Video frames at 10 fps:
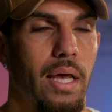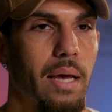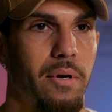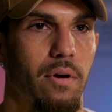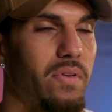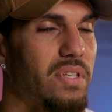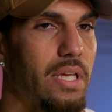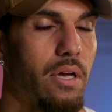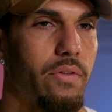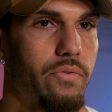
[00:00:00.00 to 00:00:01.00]
And
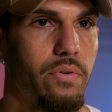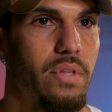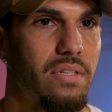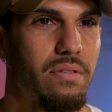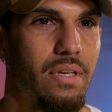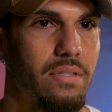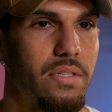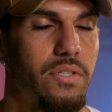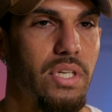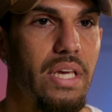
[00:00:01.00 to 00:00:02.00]
obviously going through these things
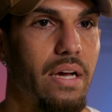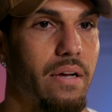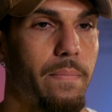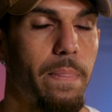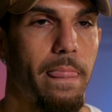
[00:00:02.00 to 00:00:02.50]
this year,